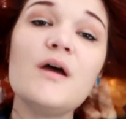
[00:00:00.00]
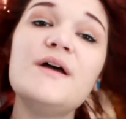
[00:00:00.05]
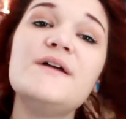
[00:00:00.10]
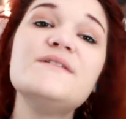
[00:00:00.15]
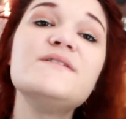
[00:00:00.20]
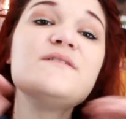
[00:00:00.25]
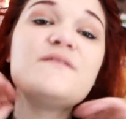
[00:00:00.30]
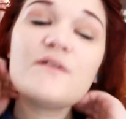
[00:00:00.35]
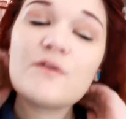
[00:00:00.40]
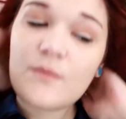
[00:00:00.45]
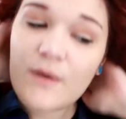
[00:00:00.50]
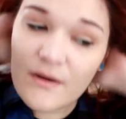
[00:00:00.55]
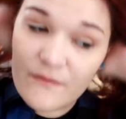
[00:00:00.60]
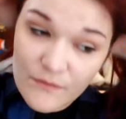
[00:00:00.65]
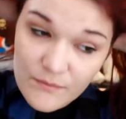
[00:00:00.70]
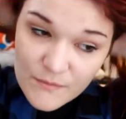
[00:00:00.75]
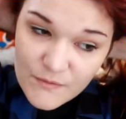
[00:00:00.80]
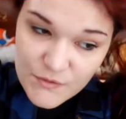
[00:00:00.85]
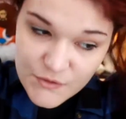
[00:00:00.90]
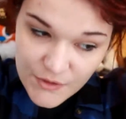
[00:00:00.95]
It's still wet
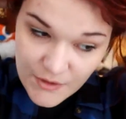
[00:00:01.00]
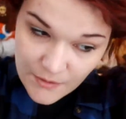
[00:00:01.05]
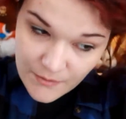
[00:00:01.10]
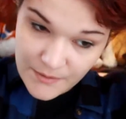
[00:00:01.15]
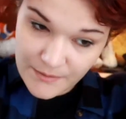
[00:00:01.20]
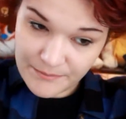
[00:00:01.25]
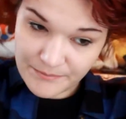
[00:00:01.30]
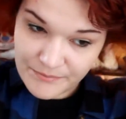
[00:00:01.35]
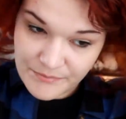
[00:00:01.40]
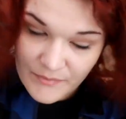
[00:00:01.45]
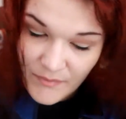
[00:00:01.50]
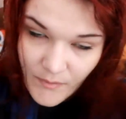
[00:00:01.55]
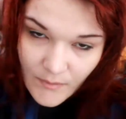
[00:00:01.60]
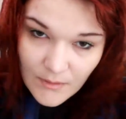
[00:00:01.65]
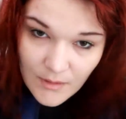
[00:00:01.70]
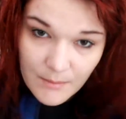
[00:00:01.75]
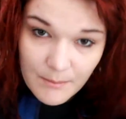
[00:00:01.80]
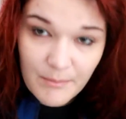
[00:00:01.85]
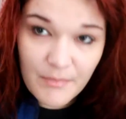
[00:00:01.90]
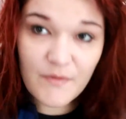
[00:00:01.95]
from the shower,
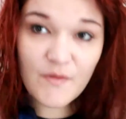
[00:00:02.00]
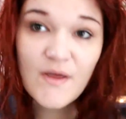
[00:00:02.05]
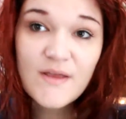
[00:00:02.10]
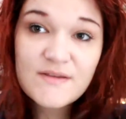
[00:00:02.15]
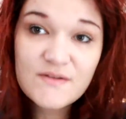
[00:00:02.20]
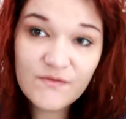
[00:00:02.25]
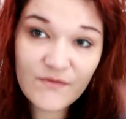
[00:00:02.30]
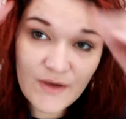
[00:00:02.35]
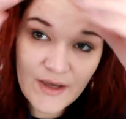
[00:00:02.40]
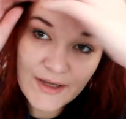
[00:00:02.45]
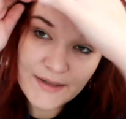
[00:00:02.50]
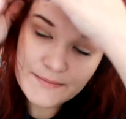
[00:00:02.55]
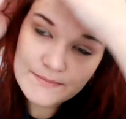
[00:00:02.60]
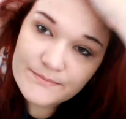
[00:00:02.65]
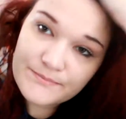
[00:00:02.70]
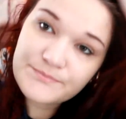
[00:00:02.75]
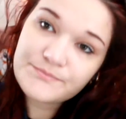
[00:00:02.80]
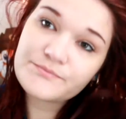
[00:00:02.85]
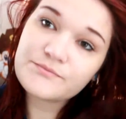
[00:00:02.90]
but that's fine.